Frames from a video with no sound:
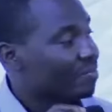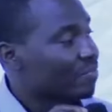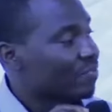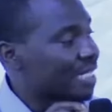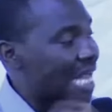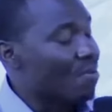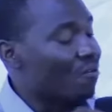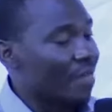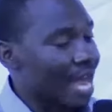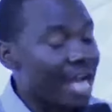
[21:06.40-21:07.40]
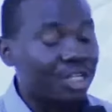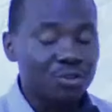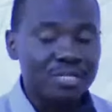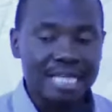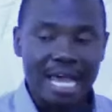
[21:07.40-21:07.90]
some of the
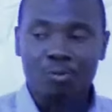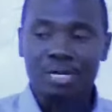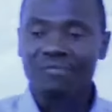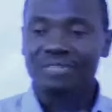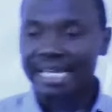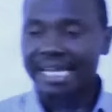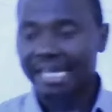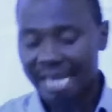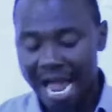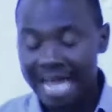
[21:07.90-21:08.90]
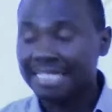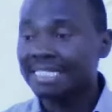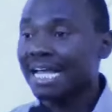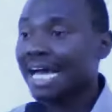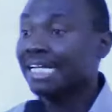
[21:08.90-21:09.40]
actions I could have taken
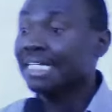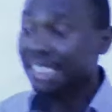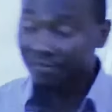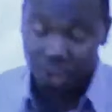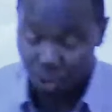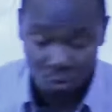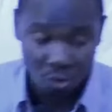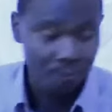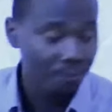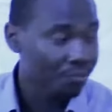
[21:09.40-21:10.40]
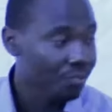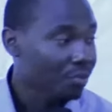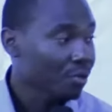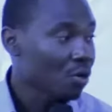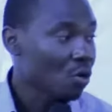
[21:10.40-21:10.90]
as an individual
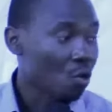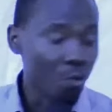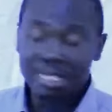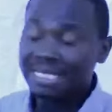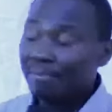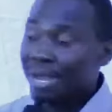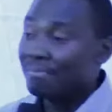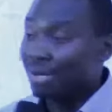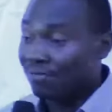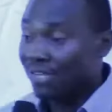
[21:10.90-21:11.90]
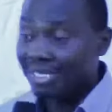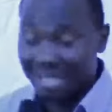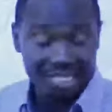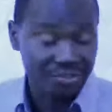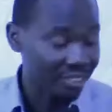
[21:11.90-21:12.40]
who is a member of this
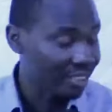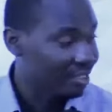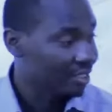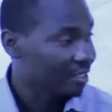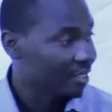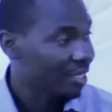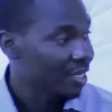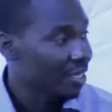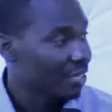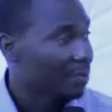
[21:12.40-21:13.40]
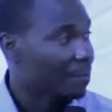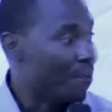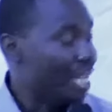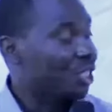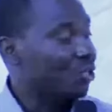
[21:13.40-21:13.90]
country,
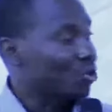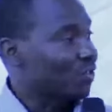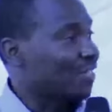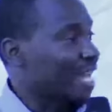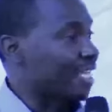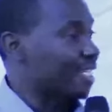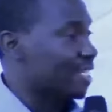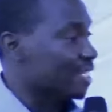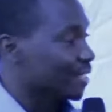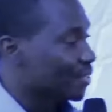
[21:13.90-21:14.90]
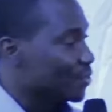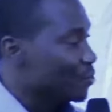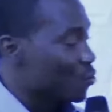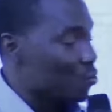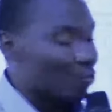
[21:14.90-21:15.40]
based on sight,
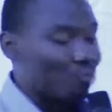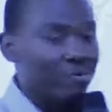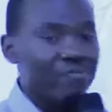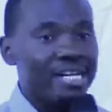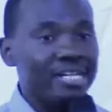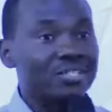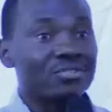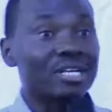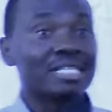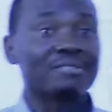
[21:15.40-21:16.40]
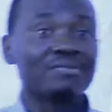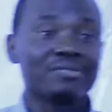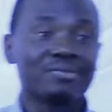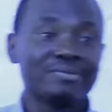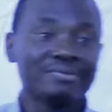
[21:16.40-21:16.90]
would be very destructive.
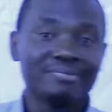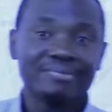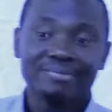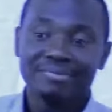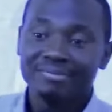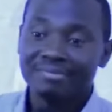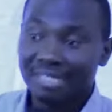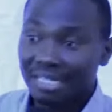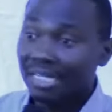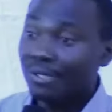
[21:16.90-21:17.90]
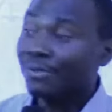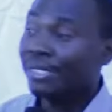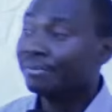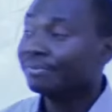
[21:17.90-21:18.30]
Hallelujah.